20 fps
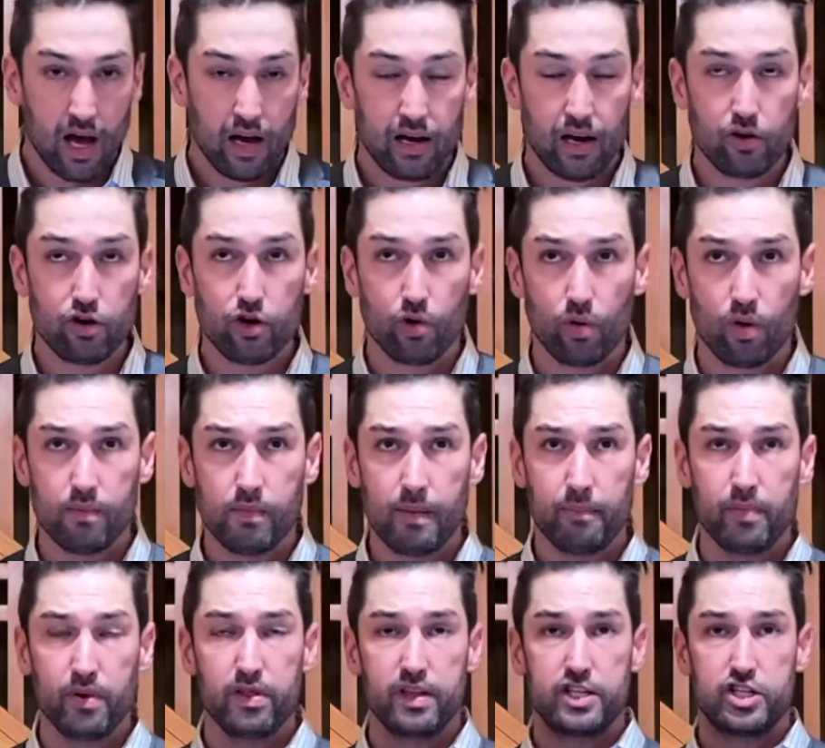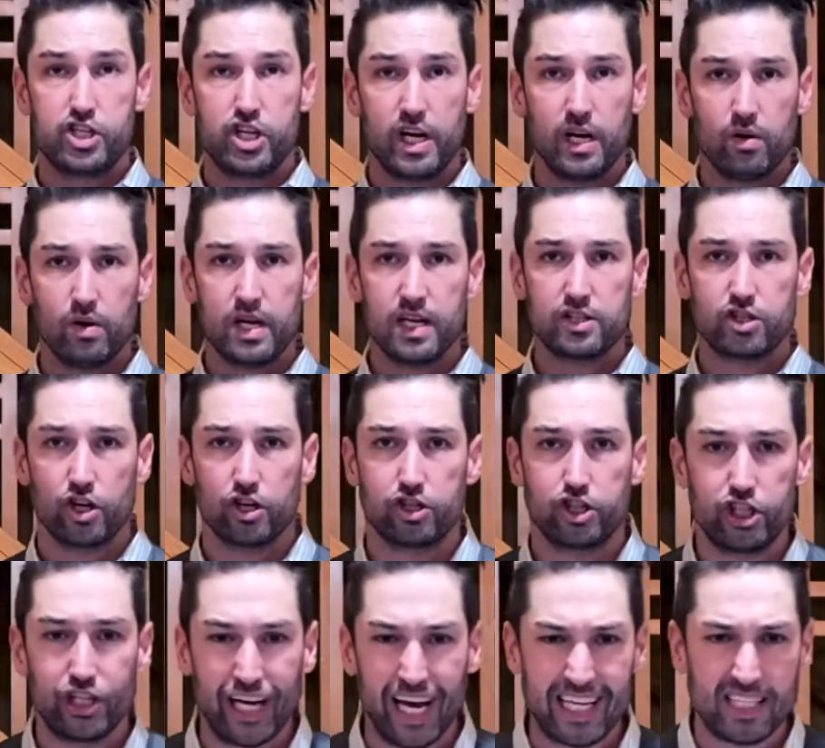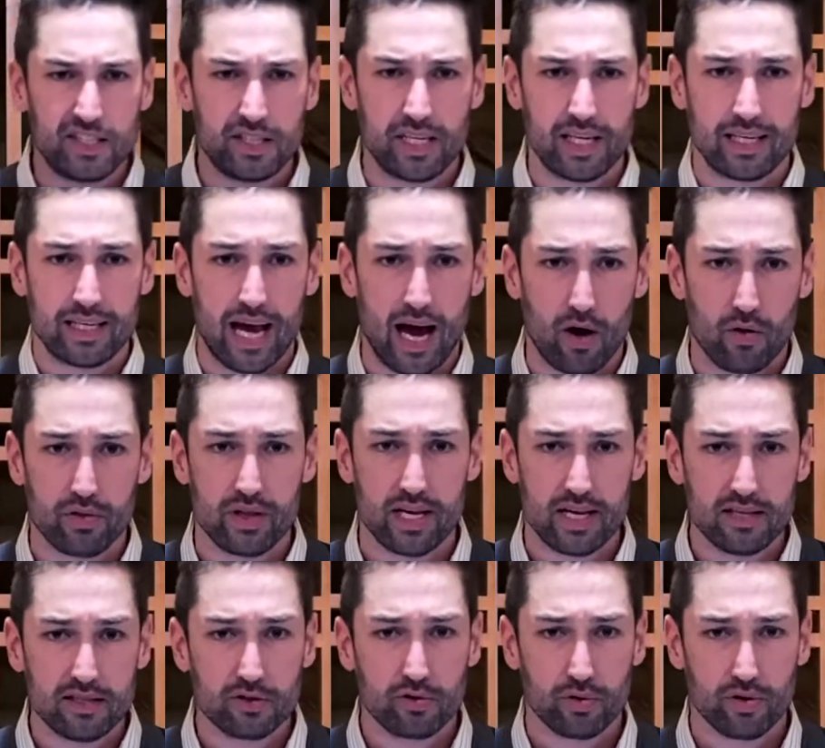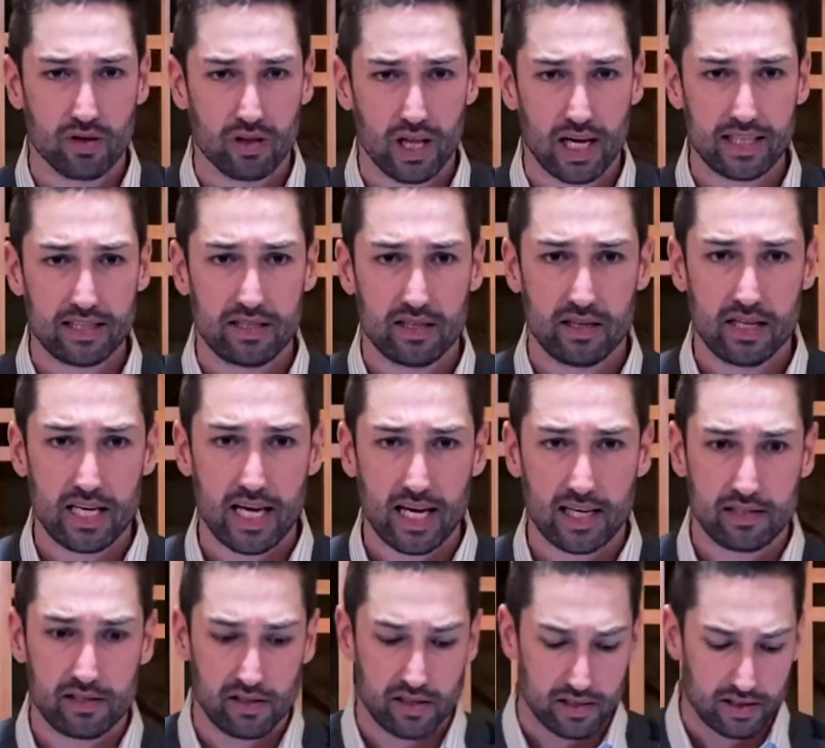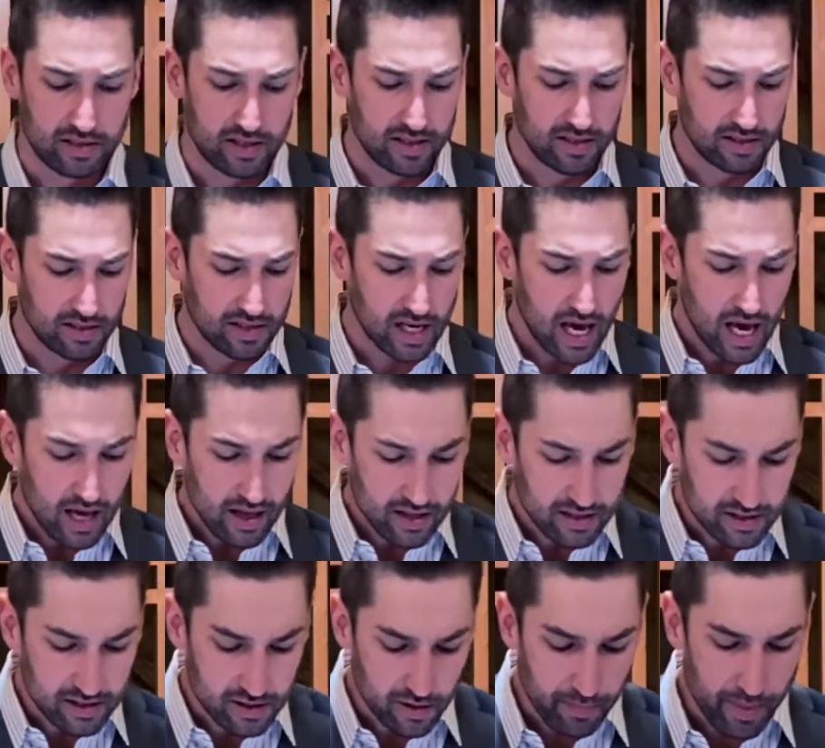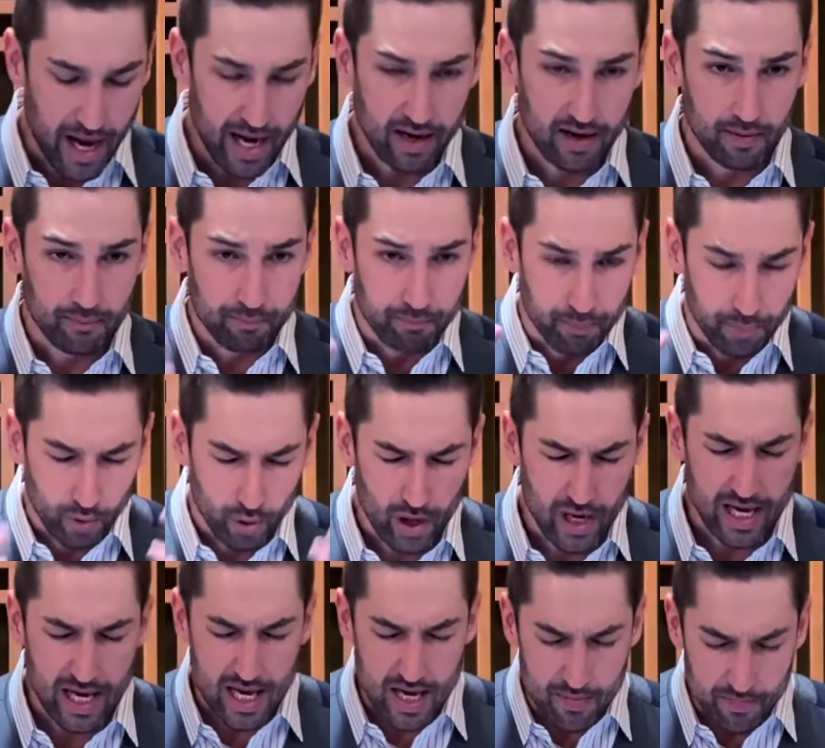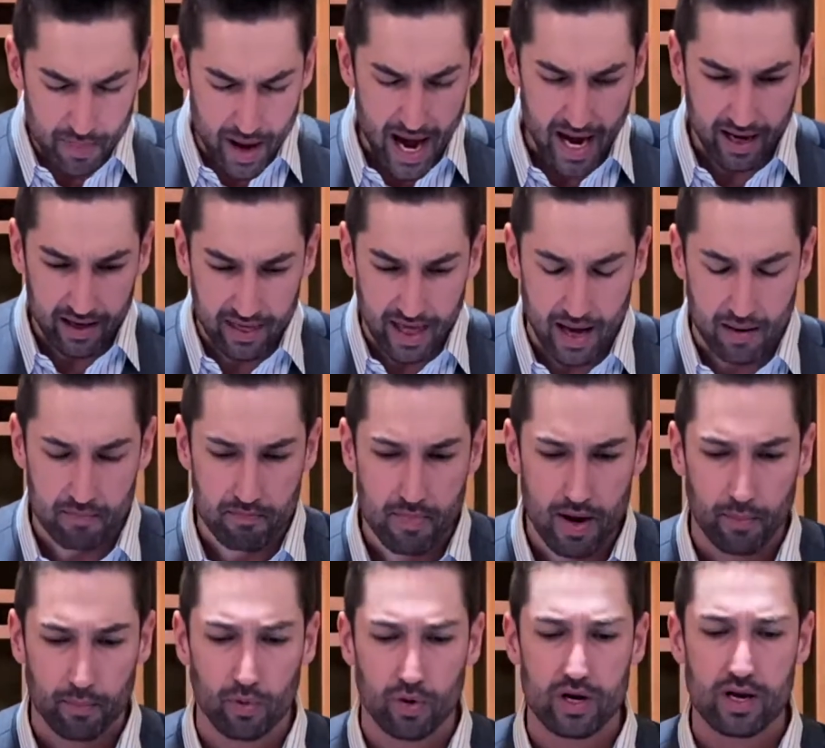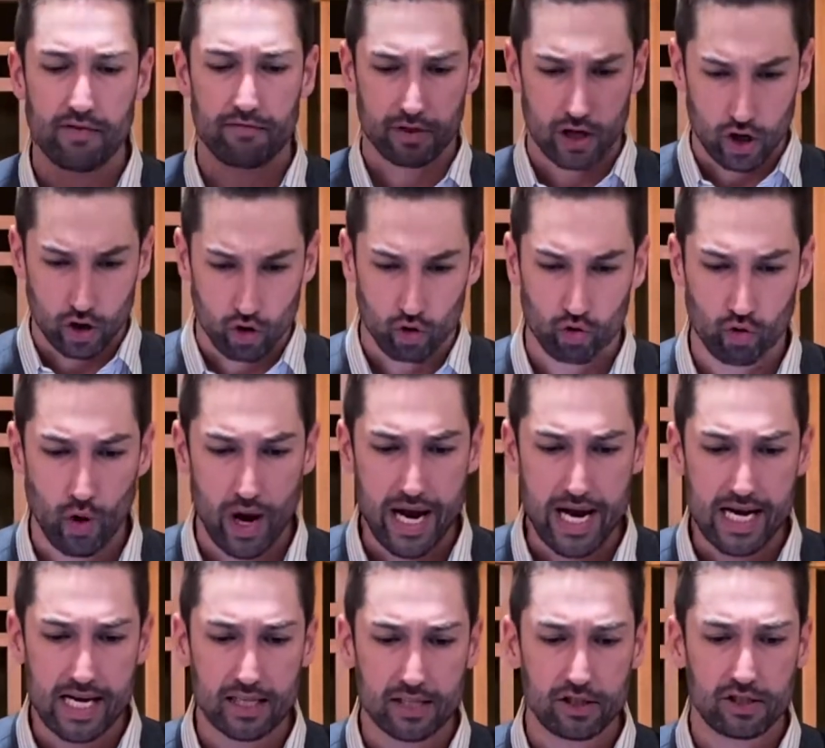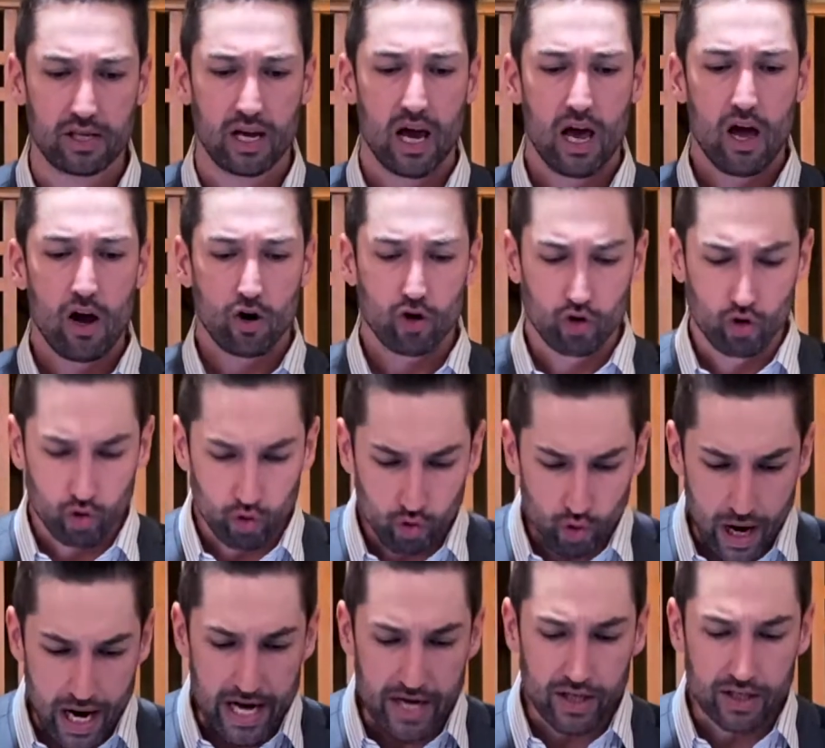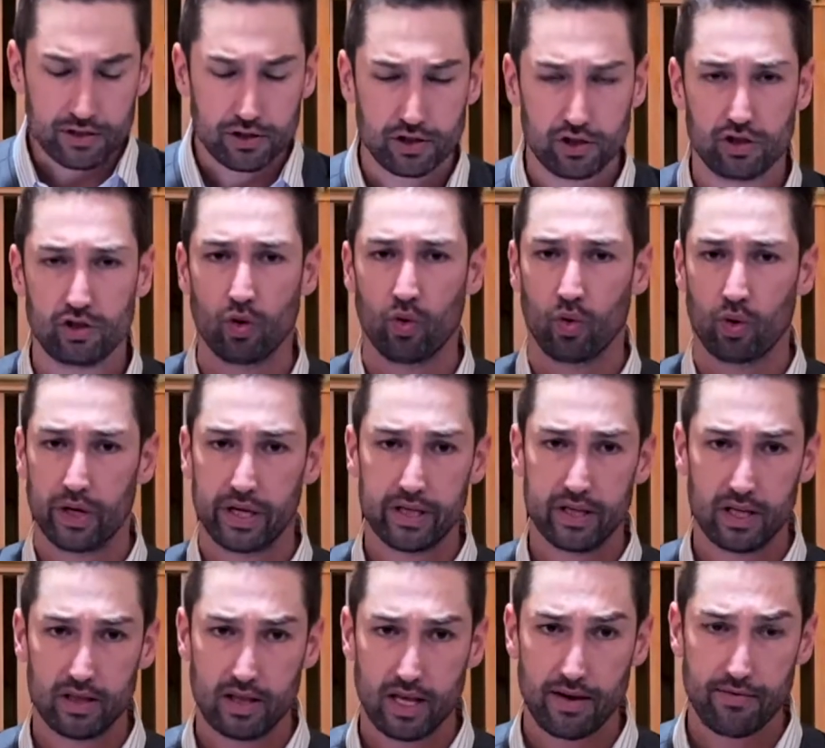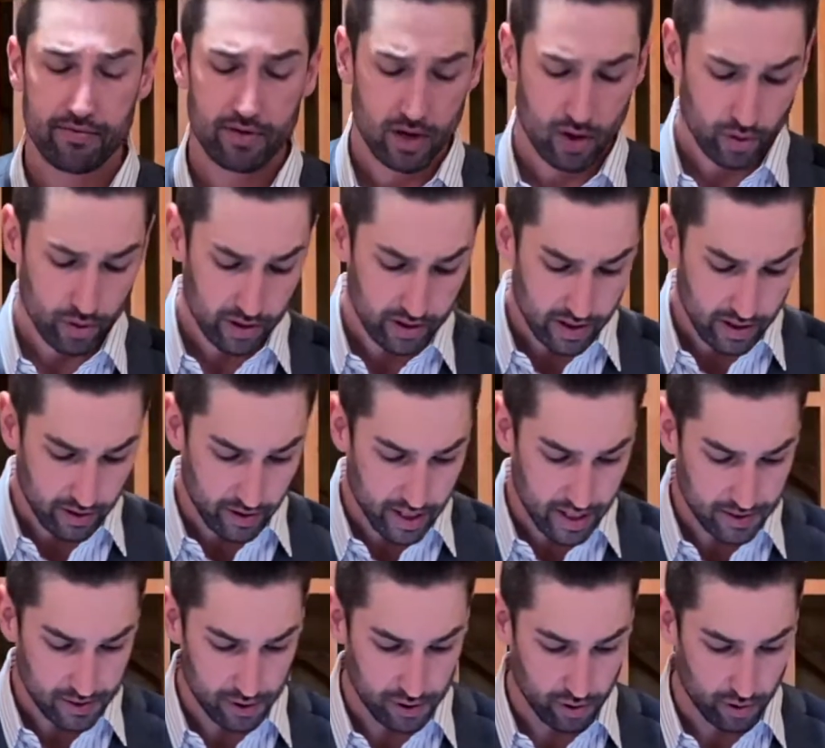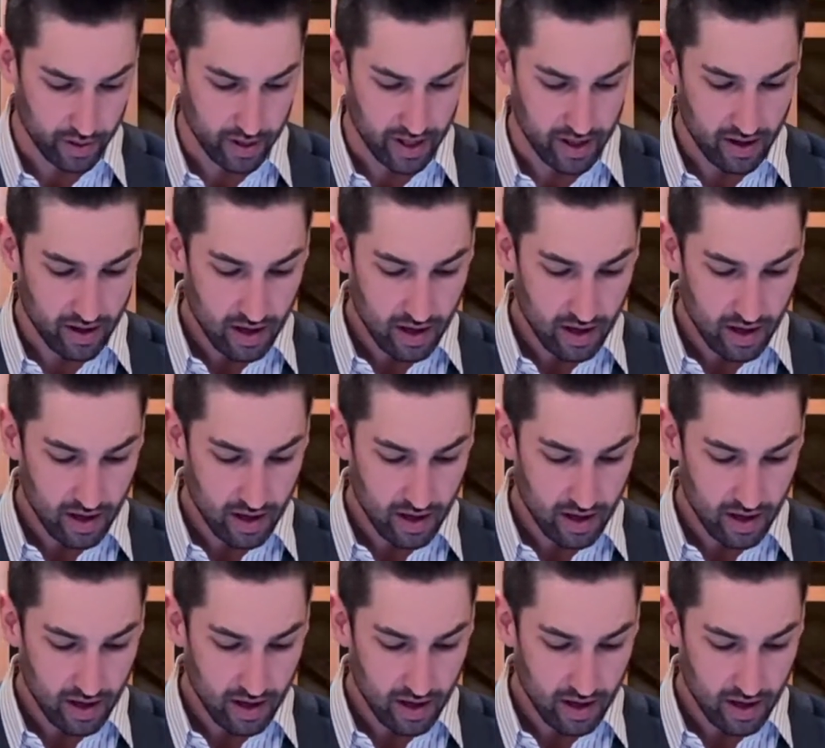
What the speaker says: Now you remember the chariots are chasing down the Israelites in the Exodus. This is Habakkuk bringing back that memory of the greatest story that they've known in their history.